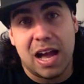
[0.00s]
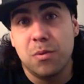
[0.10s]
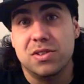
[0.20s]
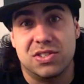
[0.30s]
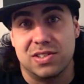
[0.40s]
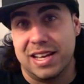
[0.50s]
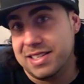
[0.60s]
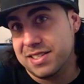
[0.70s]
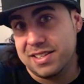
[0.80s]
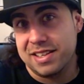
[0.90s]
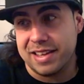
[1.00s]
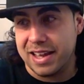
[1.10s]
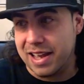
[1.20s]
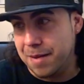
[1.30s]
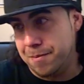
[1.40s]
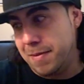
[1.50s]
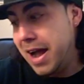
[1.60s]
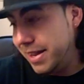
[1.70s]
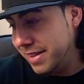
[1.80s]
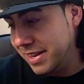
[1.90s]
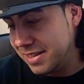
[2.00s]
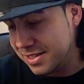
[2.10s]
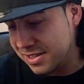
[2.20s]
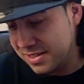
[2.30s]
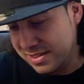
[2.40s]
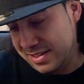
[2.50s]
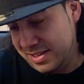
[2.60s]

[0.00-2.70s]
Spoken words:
I would still like to see that. My thing is,